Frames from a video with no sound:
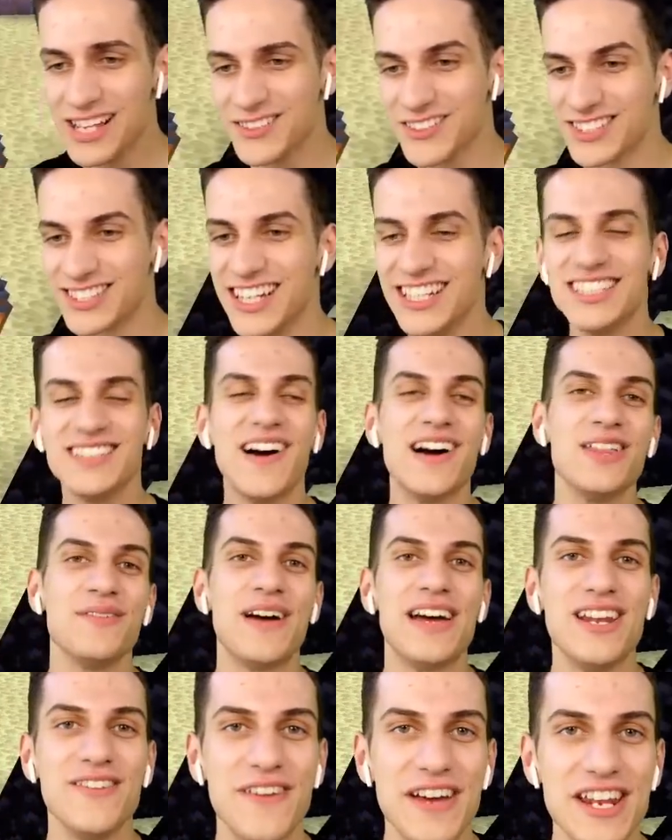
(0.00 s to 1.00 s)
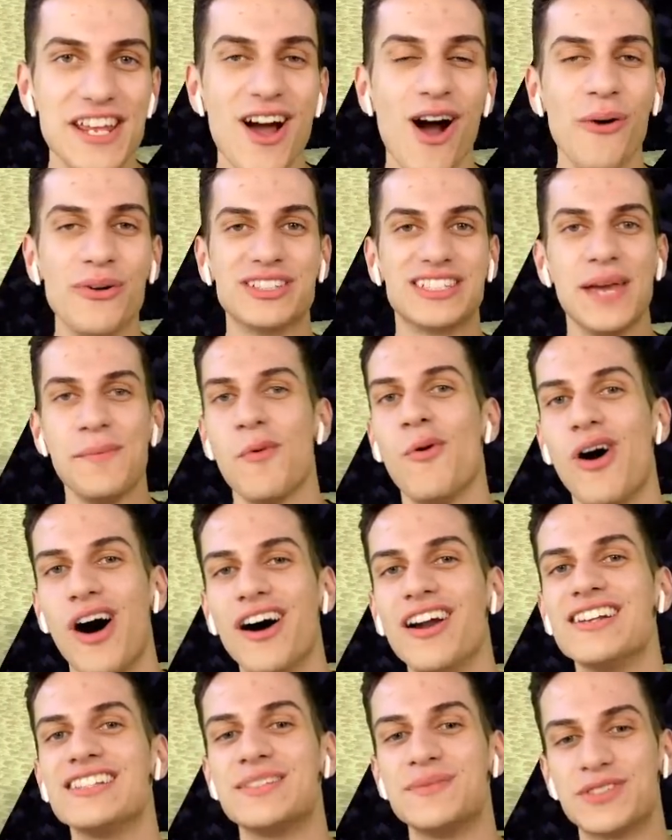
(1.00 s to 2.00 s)
we'll see you tomorrow in the video. Always keep it
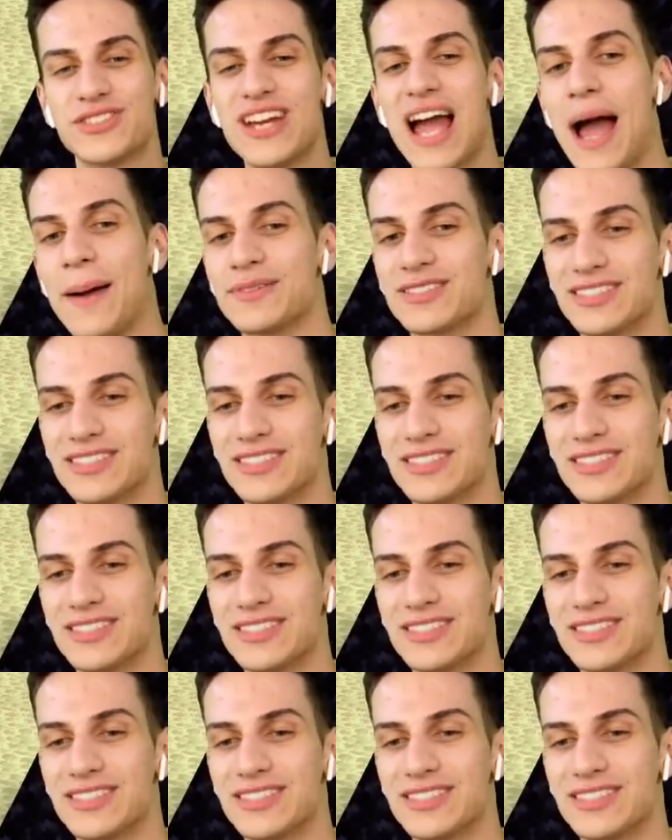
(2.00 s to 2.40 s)
100, subscribe,